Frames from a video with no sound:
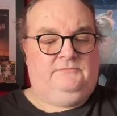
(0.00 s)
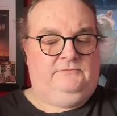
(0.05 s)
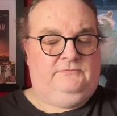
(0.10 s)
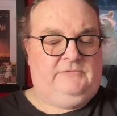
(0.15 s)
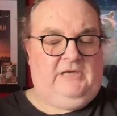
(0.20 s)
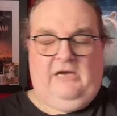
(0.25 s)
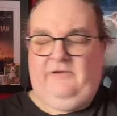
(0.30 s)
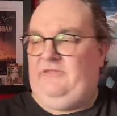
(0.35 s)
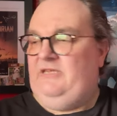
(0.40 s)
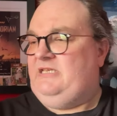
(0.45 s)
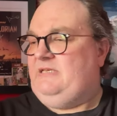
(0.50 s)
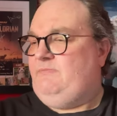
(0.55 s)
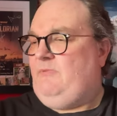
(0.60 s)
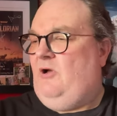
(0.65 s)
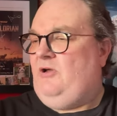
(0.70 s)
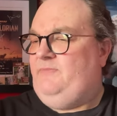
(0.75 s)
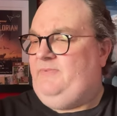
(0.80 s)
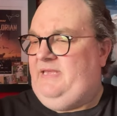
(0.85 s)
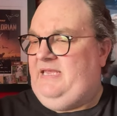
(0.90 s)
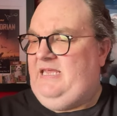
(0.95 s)
Oh, this
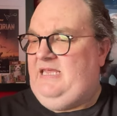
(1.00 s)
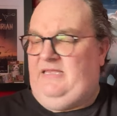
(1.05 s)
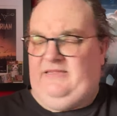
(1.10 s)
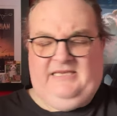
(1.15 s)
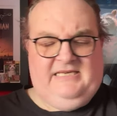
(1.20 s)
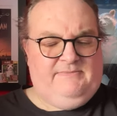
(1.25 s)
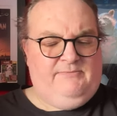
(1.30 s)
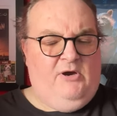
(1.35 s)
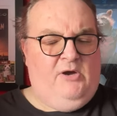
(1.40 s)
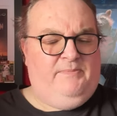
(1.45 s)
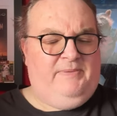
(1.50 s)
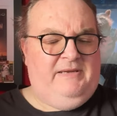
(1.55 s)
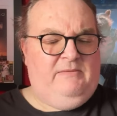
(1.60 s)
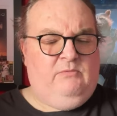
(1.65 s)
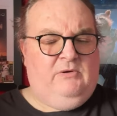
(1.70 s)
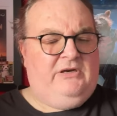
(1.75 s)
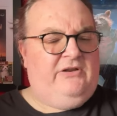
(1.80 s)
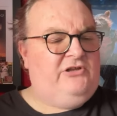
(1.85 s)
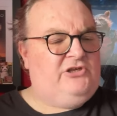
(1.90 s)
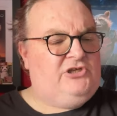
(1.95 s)
might be one of the